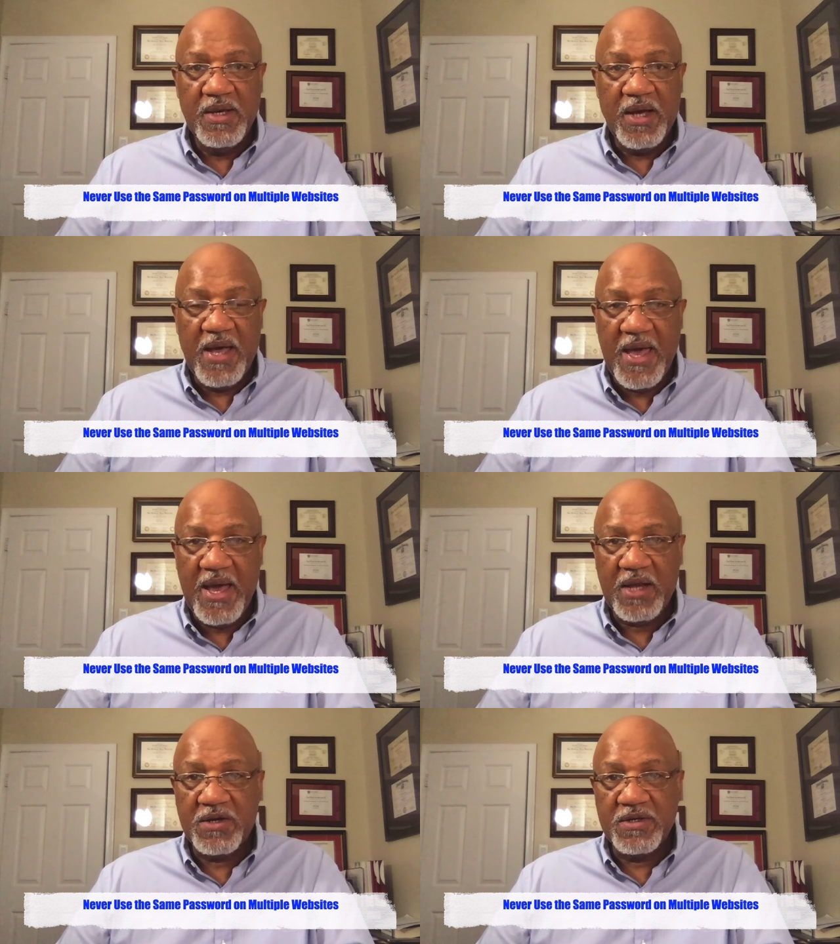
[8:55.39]
A
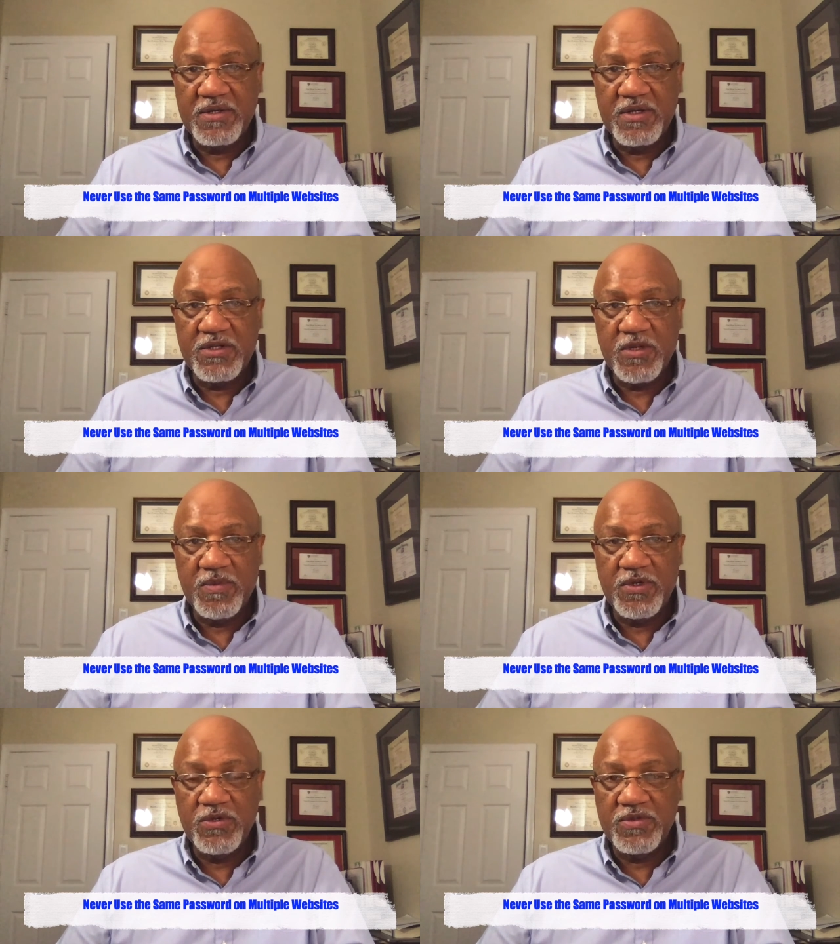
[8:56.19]
hacker or someone
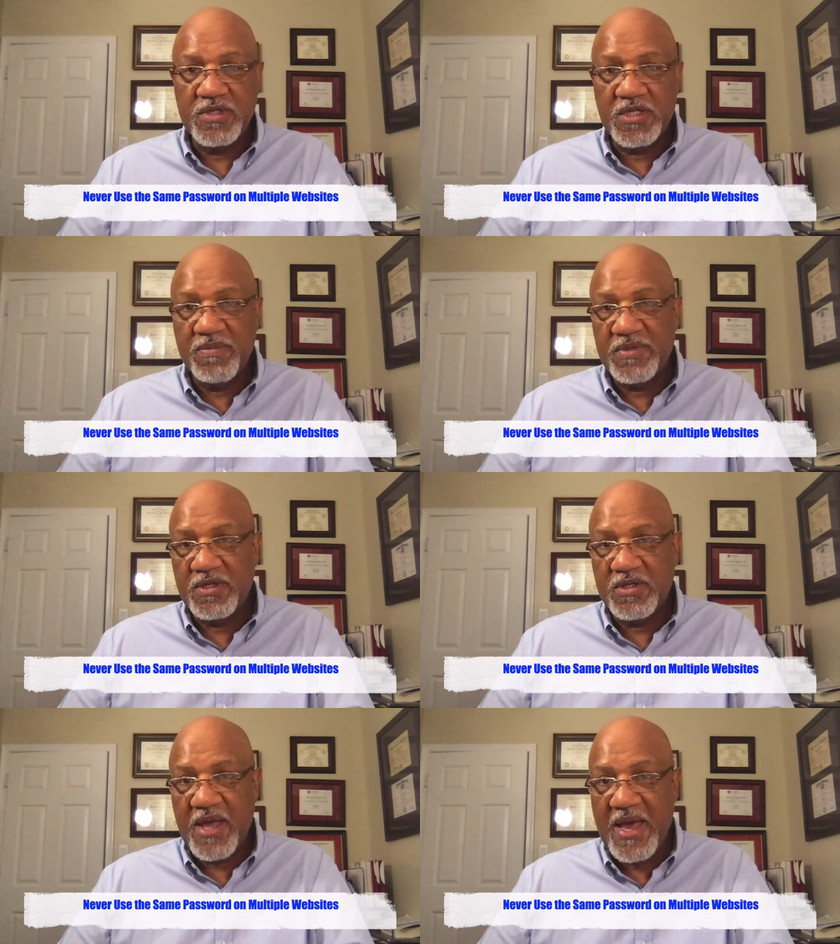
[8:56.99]
who's attempting to
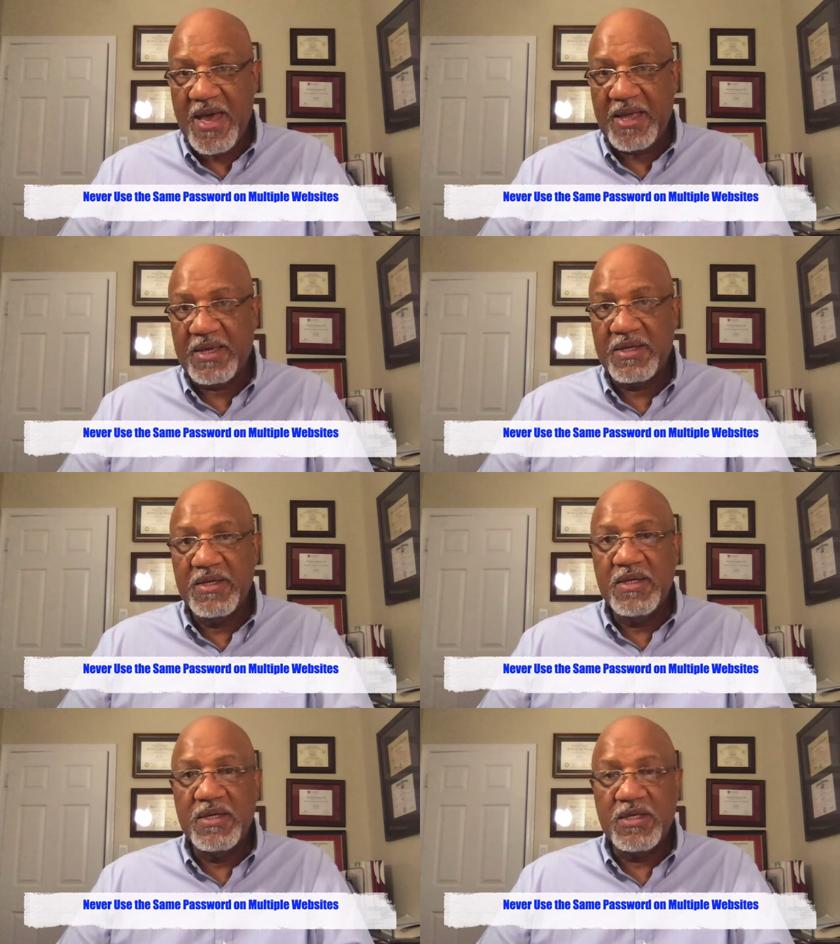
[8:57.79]
hack
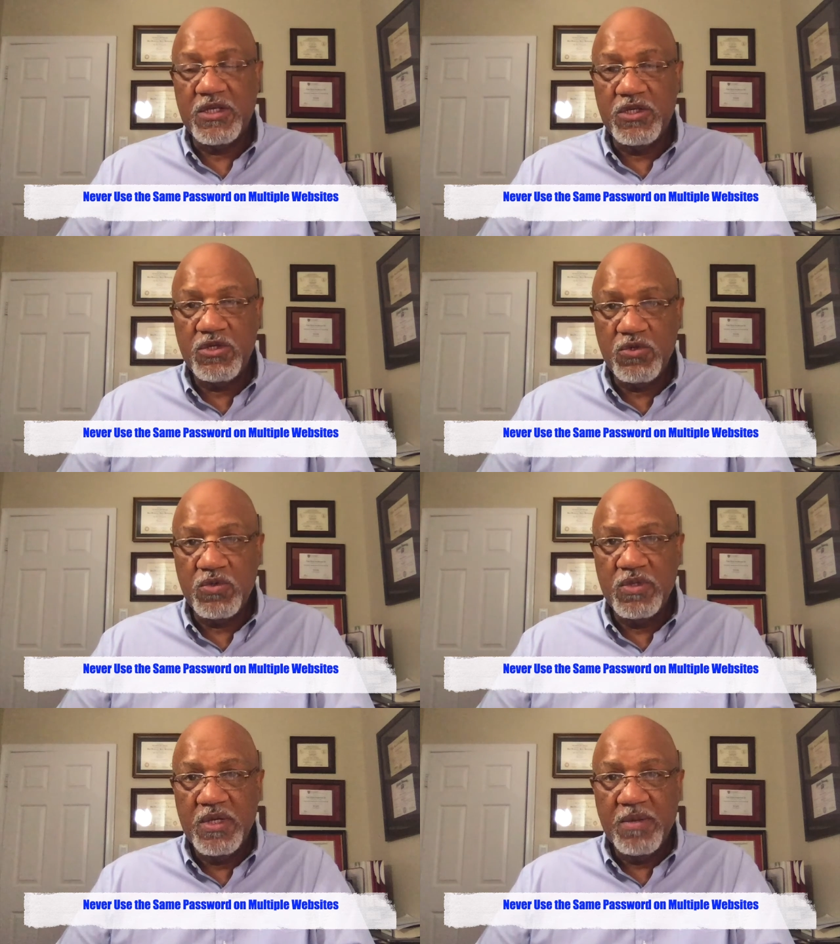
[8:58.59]
you
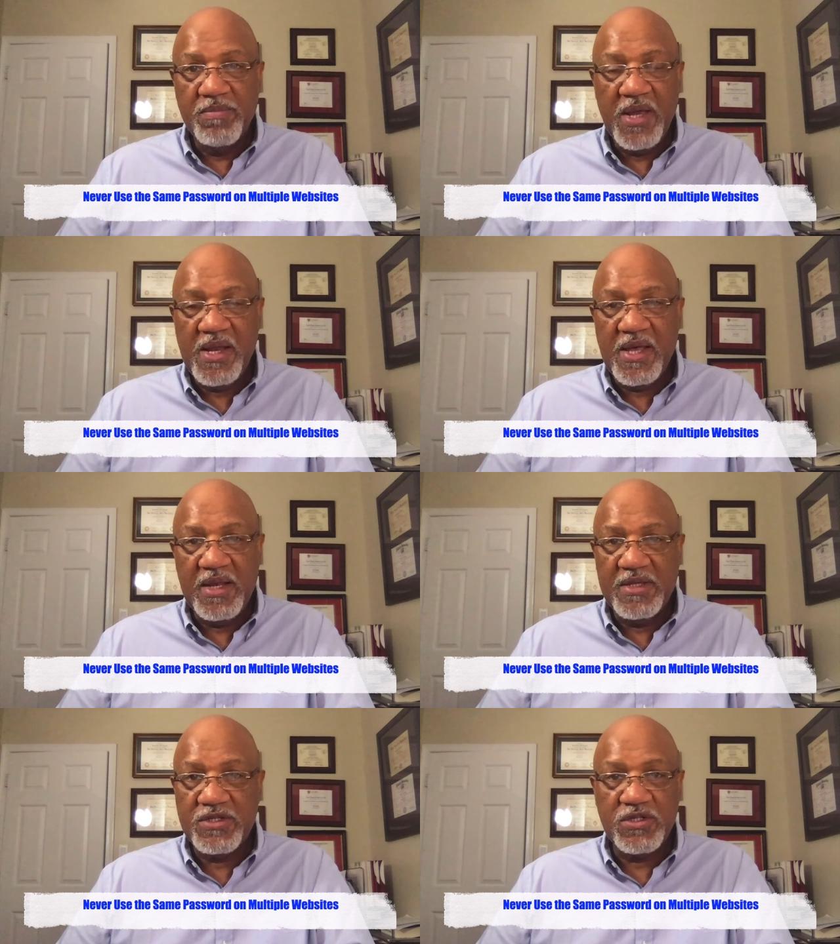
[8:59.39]
may not
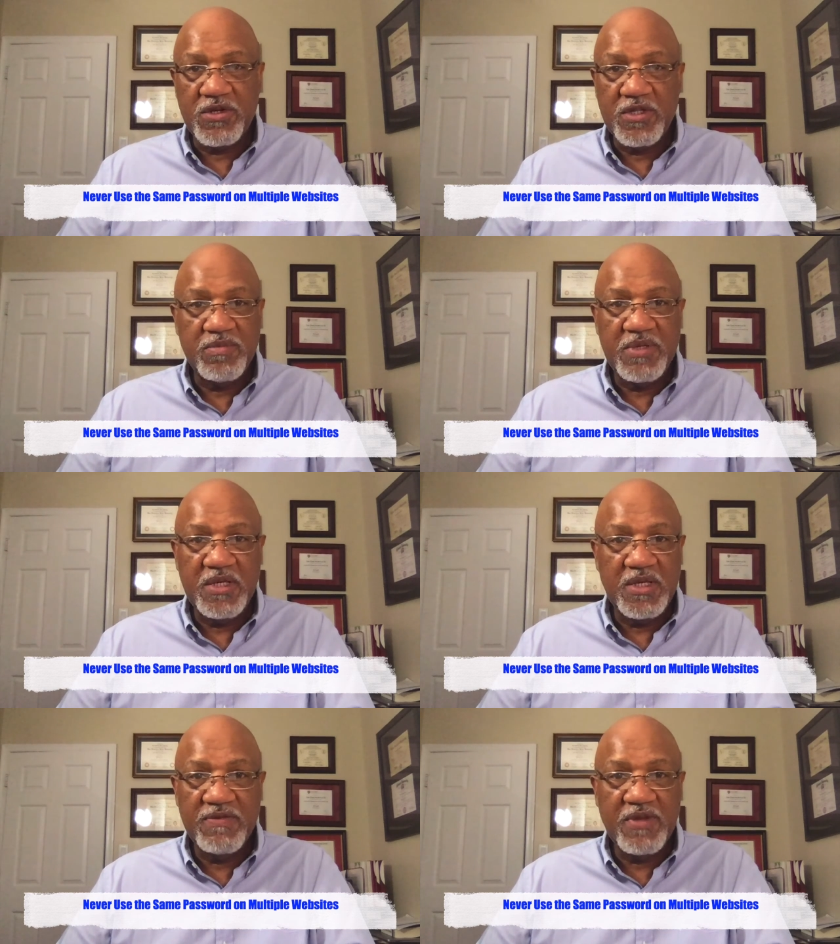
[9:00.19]
necessarily be
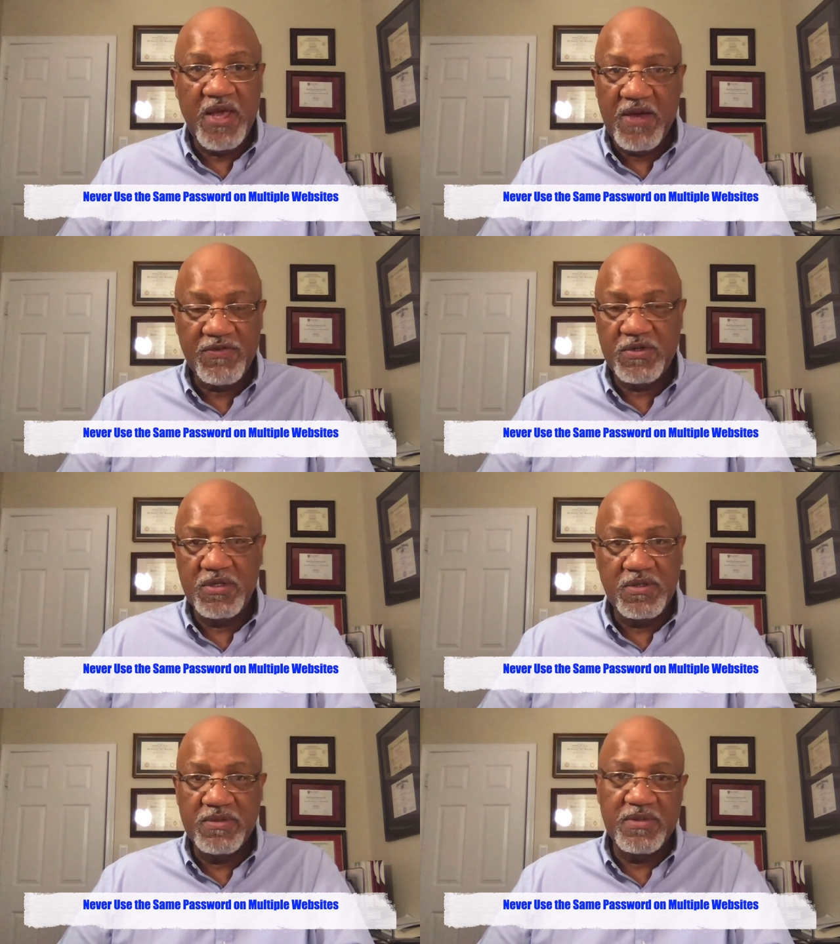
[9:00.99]
even after you.
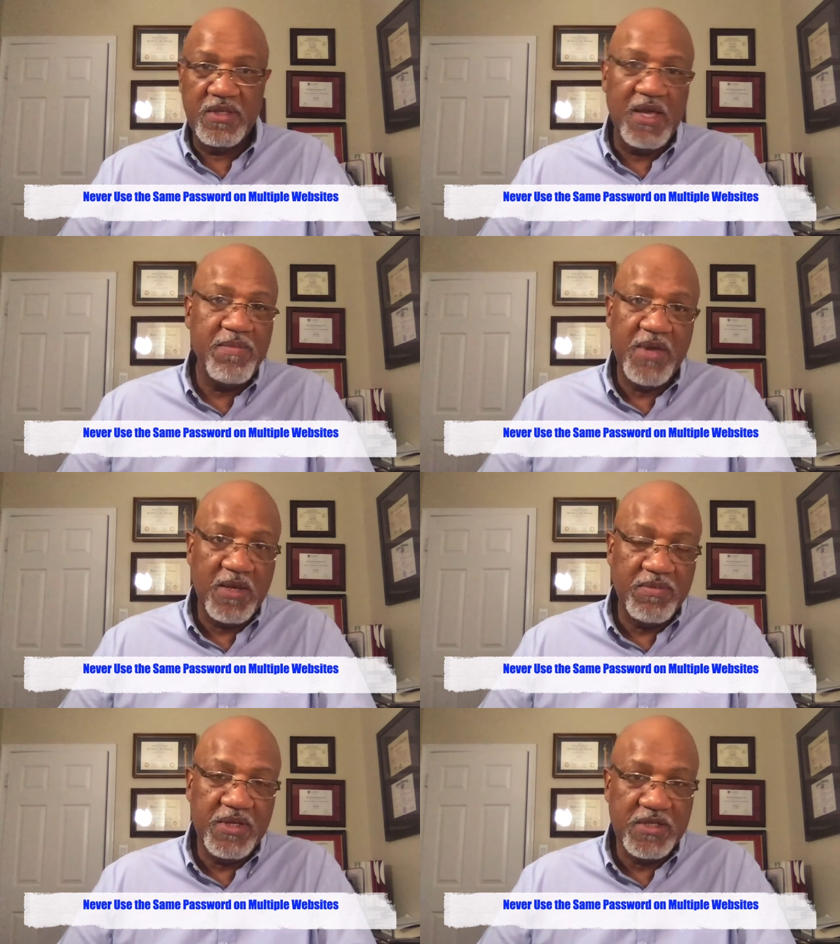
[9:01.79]
They may
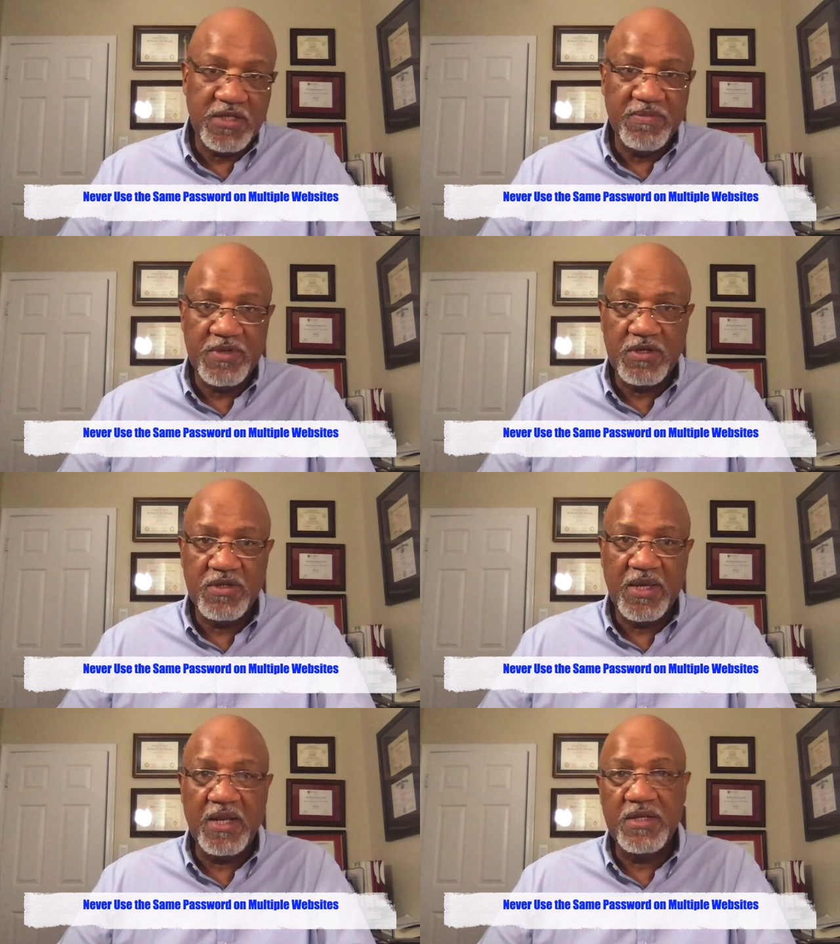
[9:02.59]
be attempting to
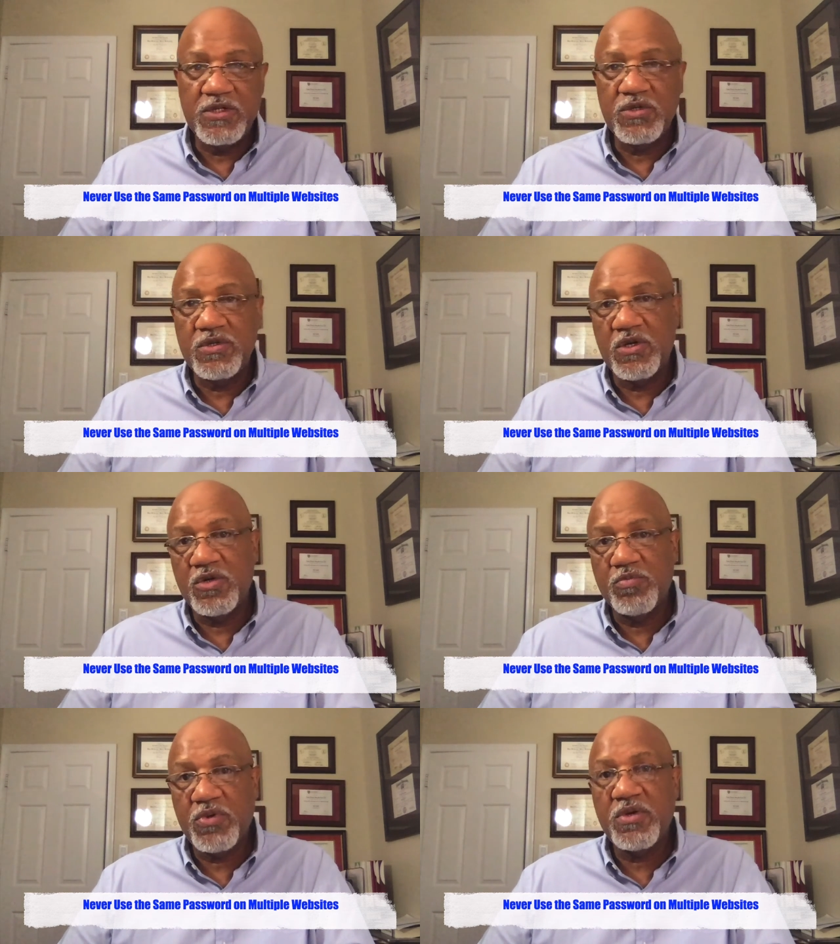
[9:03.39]
get into your
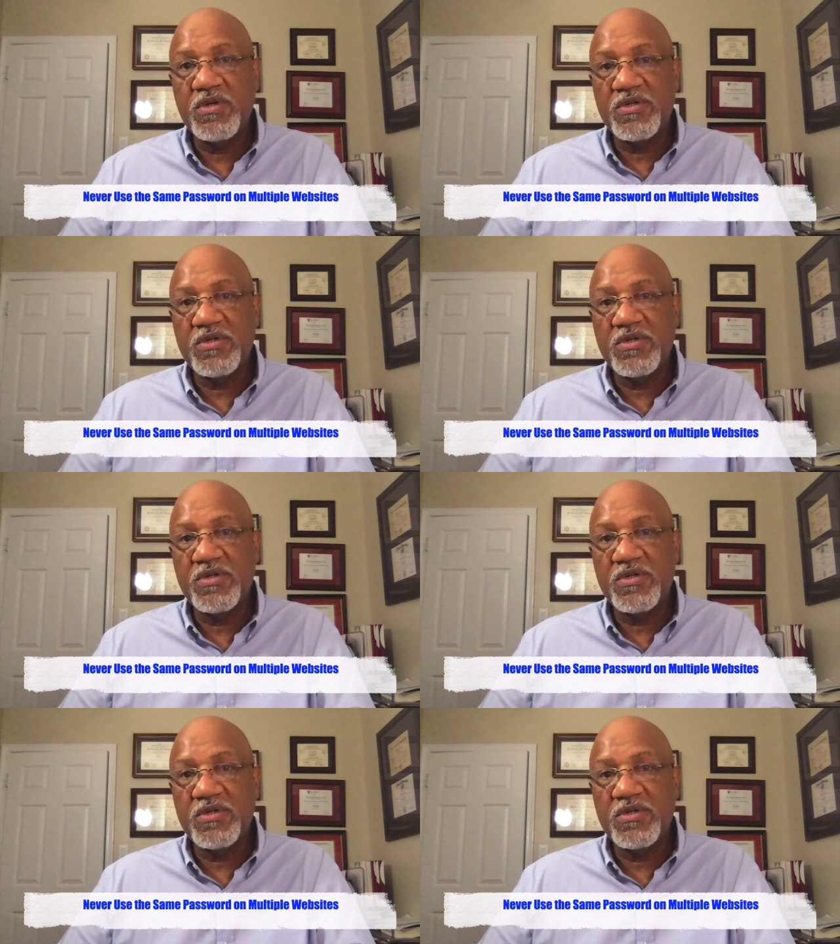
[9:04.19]
employer's